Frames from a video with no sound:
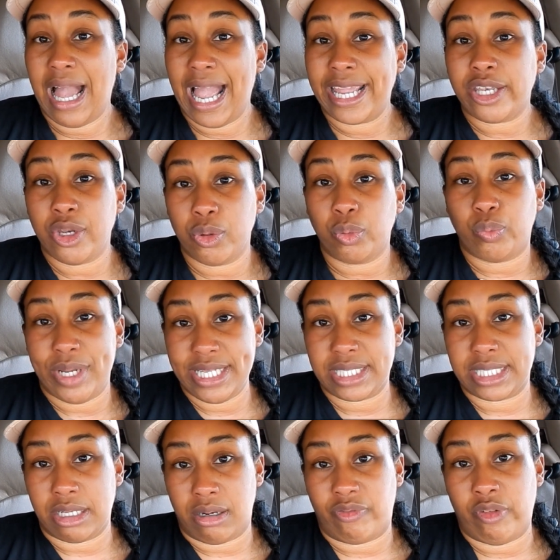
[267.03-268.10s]
I do
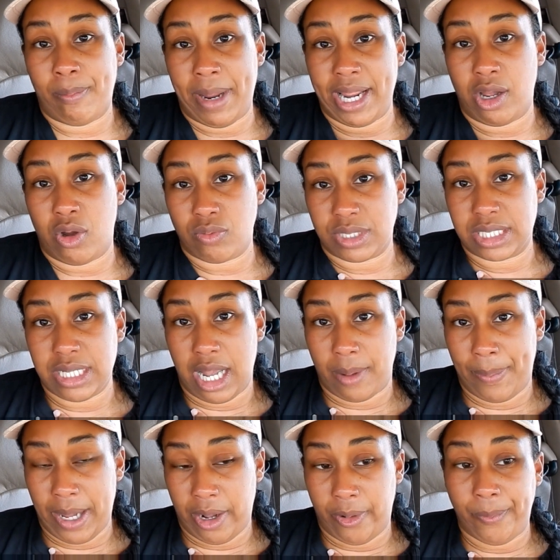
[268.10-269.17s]
resell from my own
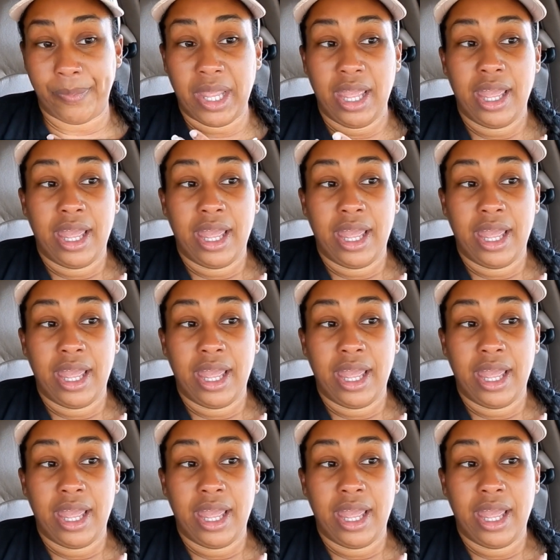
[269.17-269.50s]
stockpile,